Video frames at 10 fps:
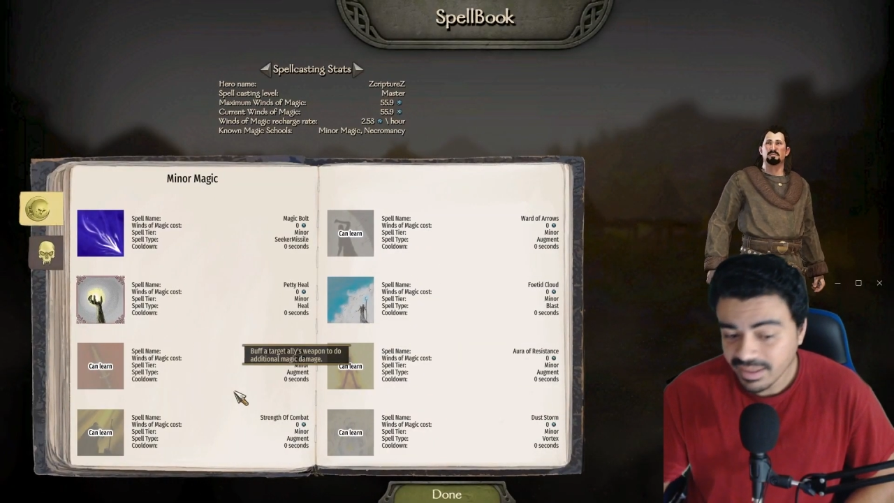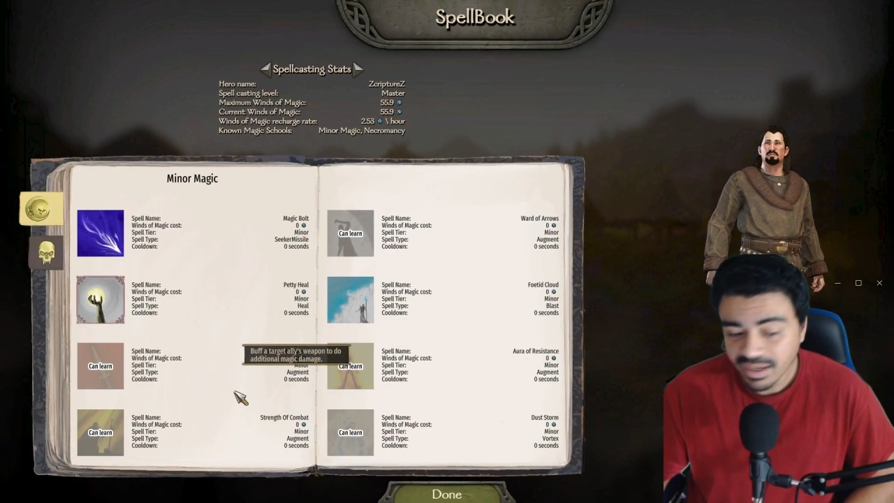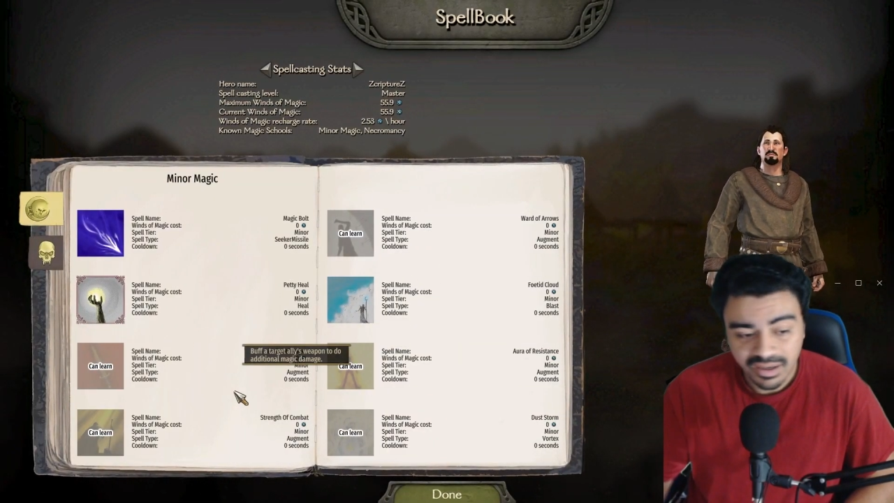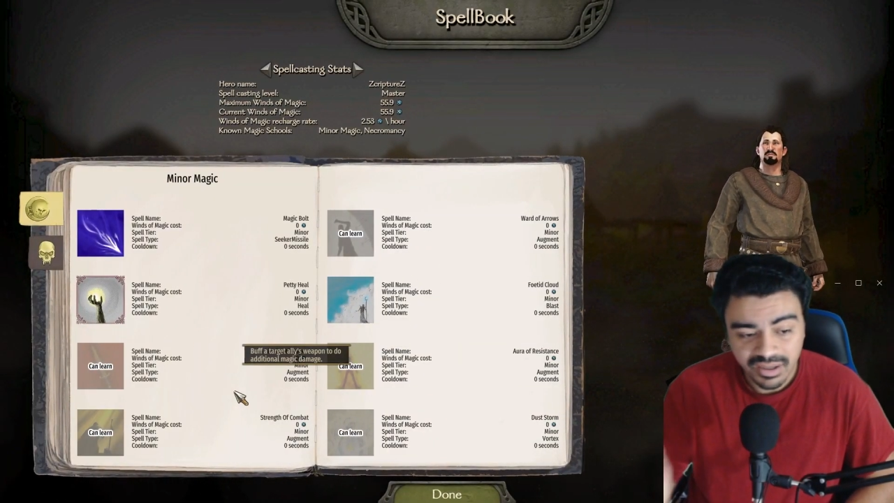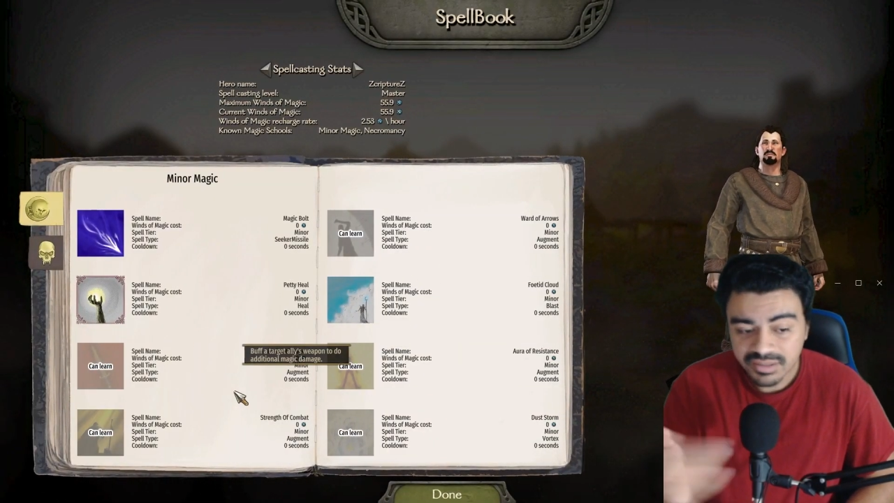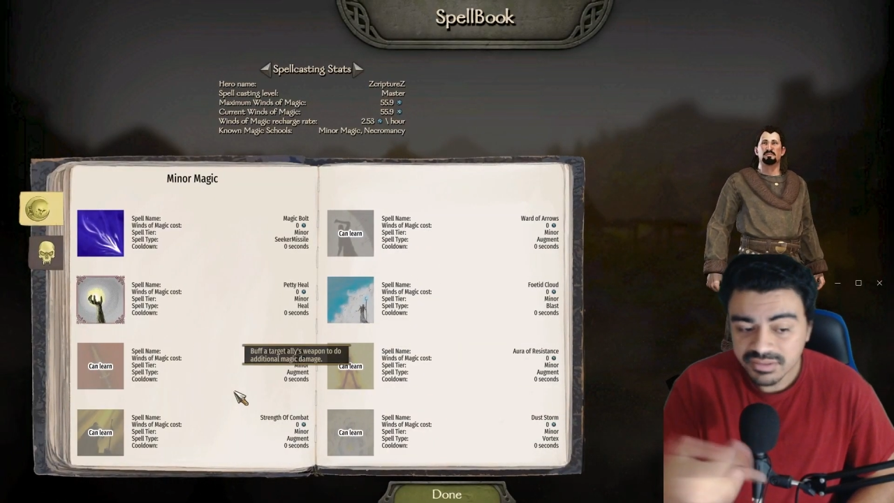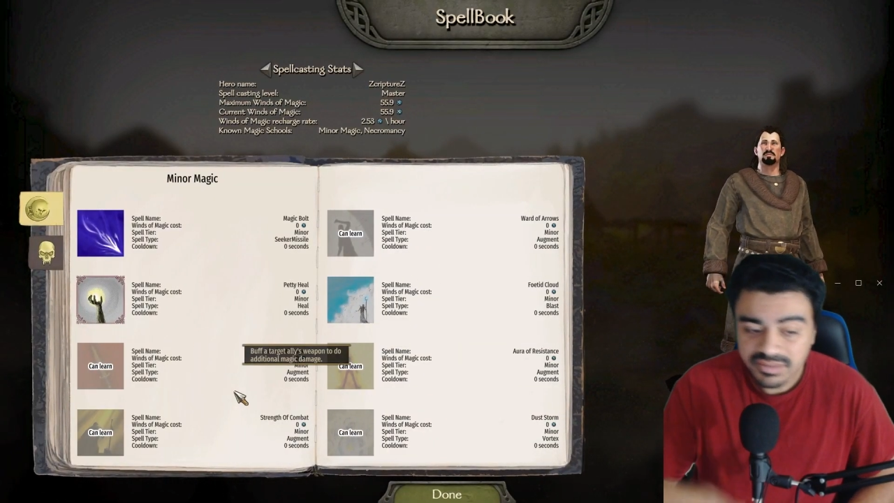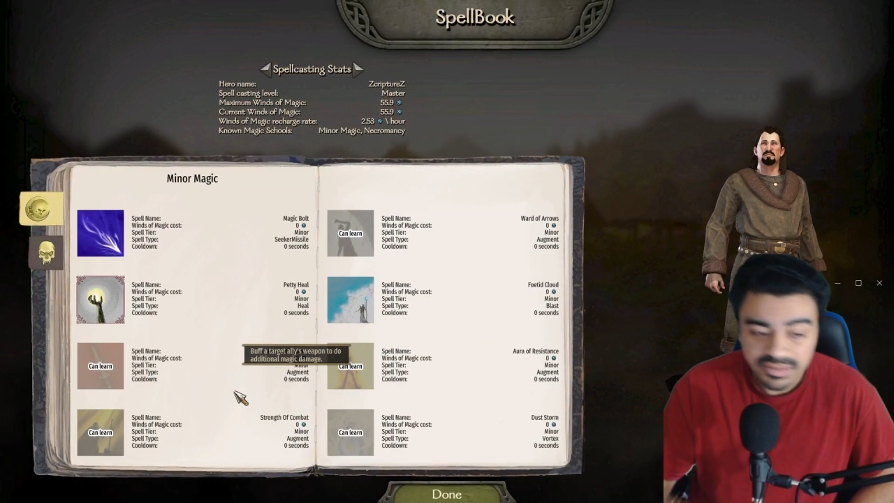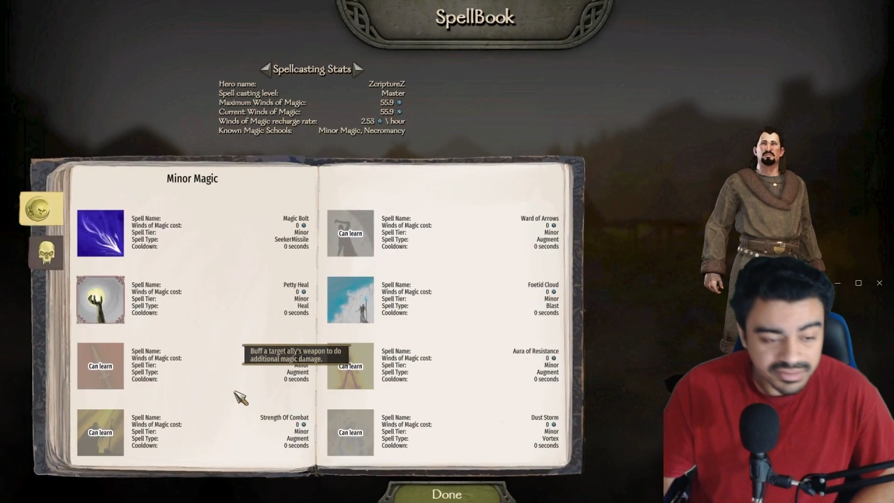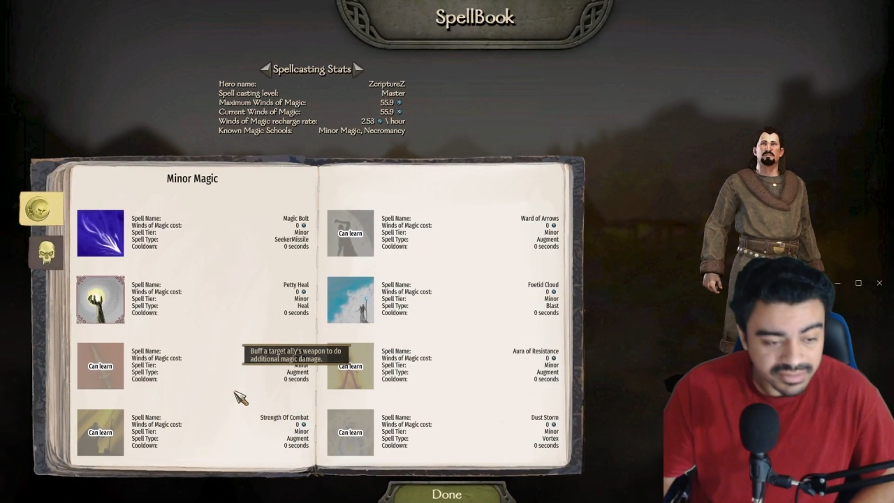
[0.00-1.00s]
They got guns
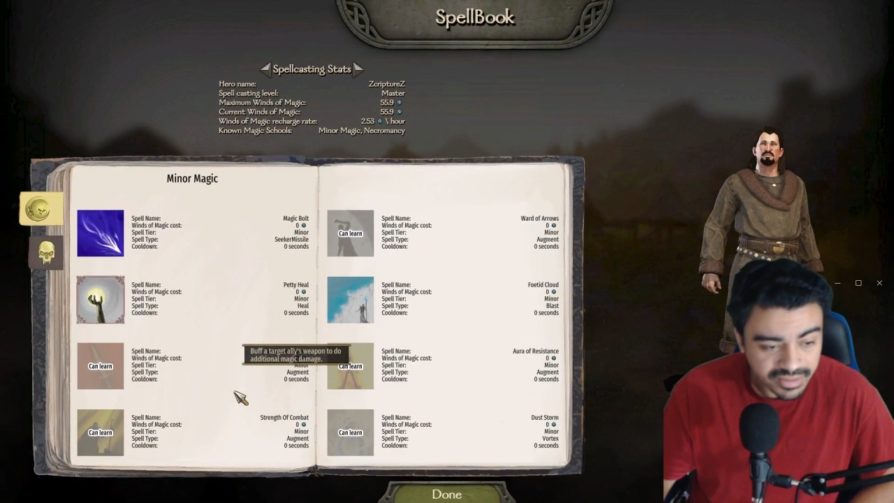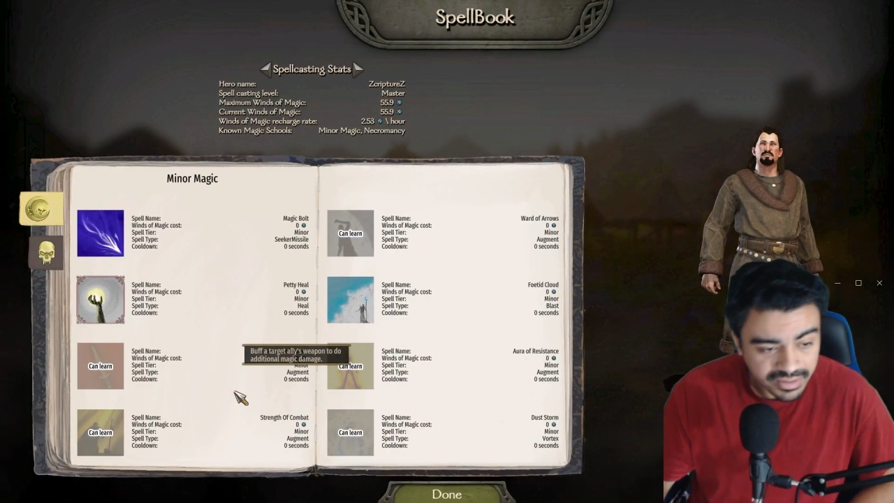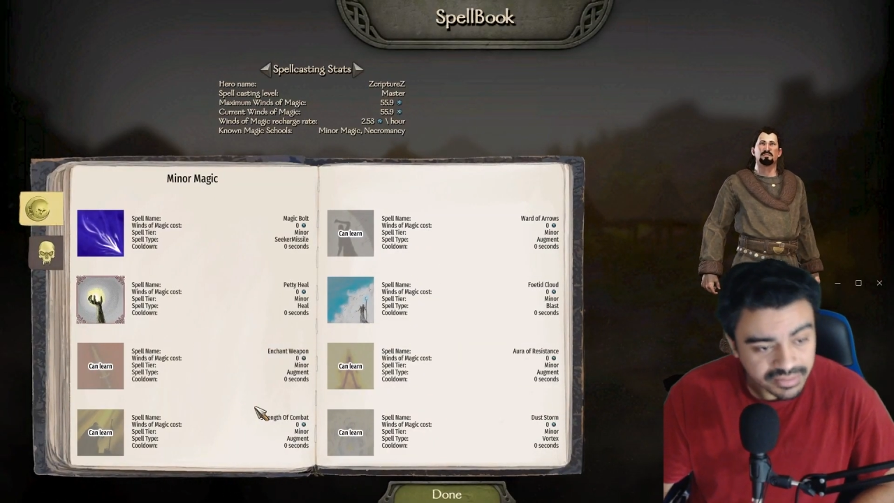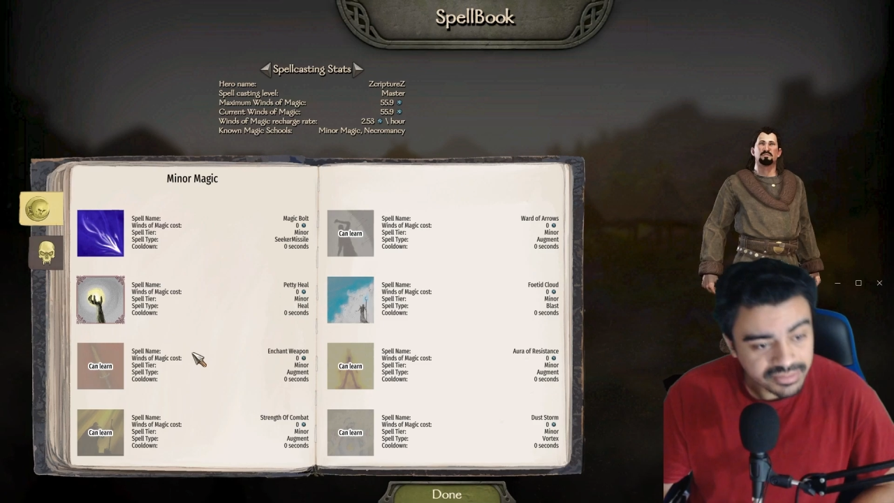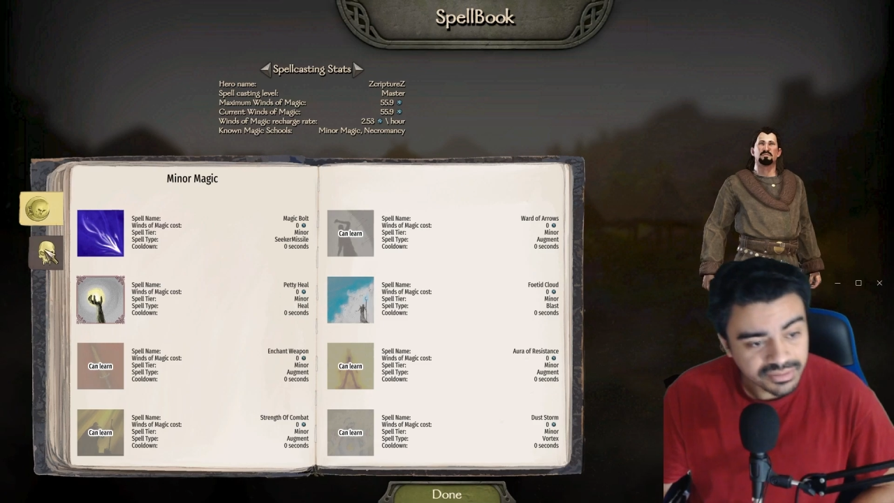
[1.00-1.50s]
in this thing,